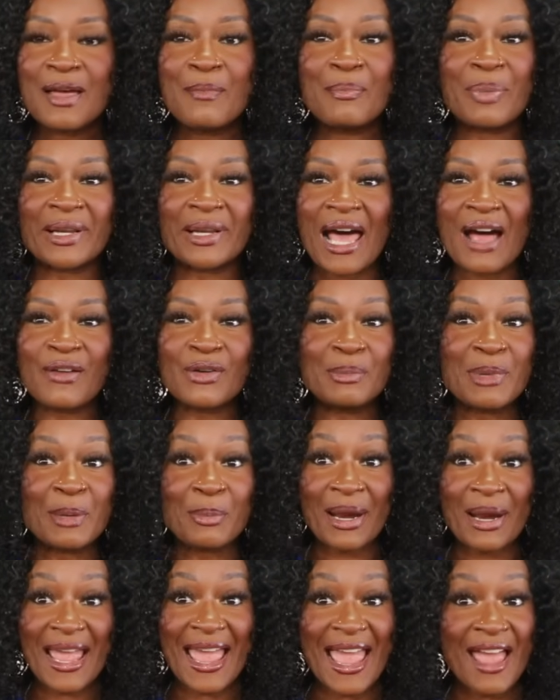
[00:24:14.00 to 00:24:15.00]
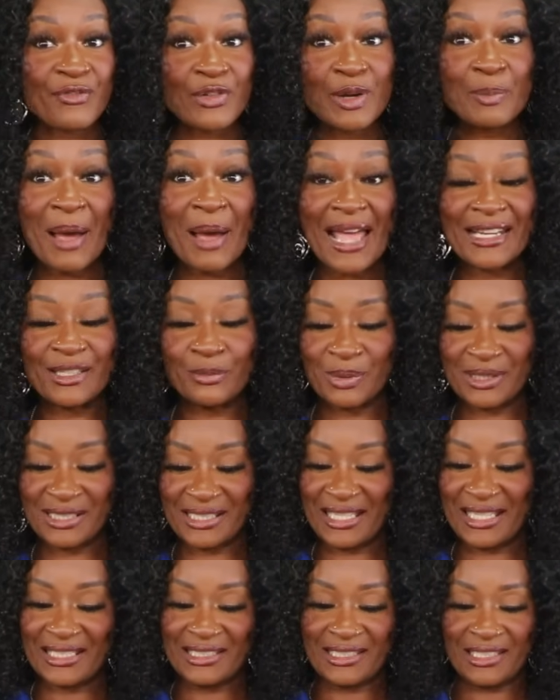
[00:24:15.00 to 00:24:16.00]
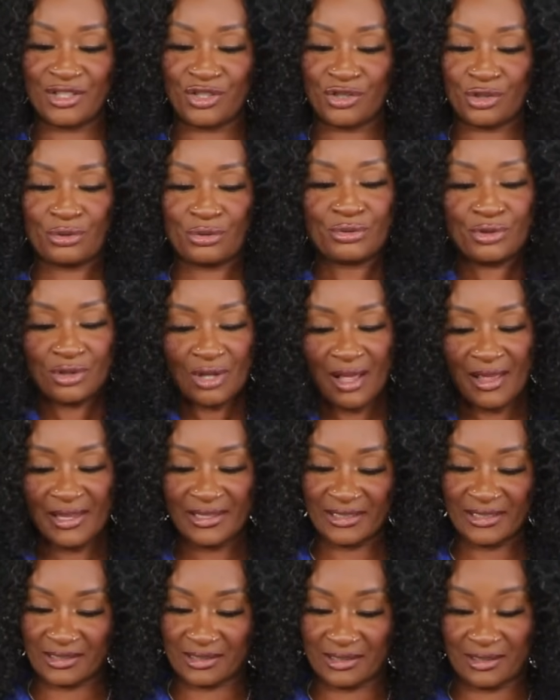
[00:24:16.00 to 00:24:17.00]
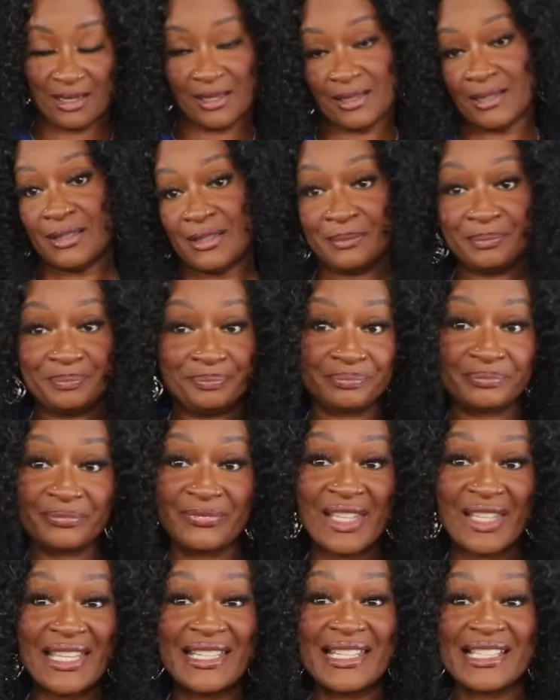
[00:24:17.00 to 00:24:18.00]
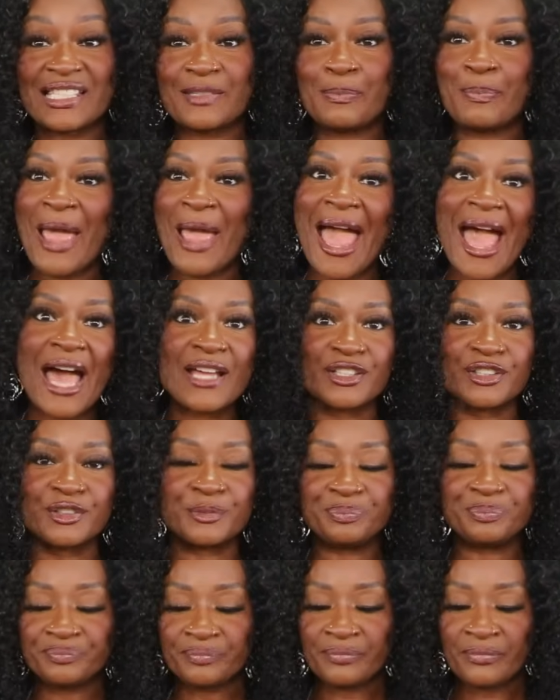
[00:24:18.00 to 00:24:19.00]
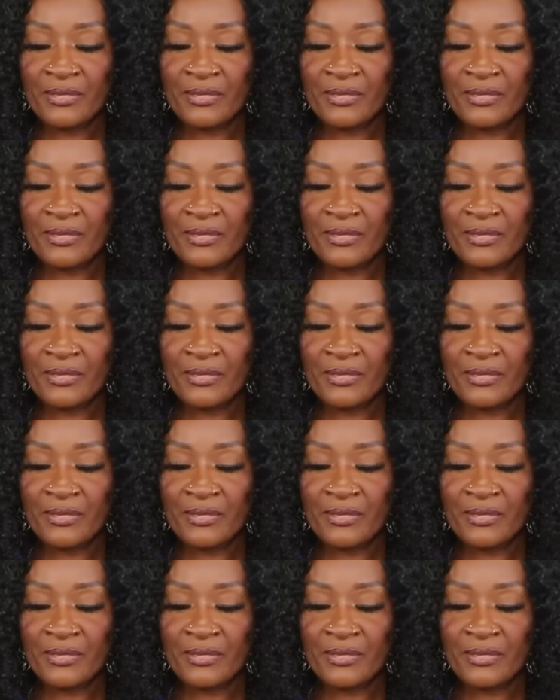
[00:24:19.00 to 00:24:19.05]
But I remember everybody was getting these shoes, y'all, in this... Uh, in this pattern.